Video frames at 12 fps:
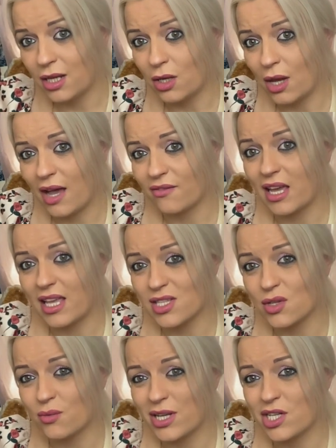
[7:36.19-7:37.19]
and you have that
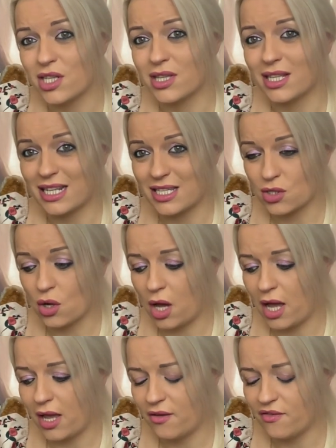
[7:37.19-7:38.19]
intuition that it's
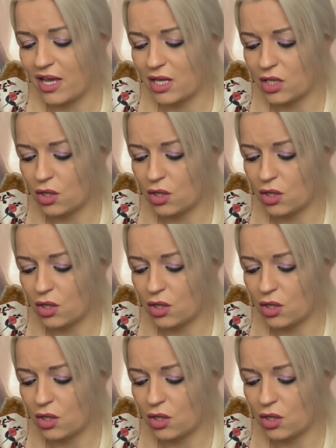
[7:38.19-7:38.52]
not over.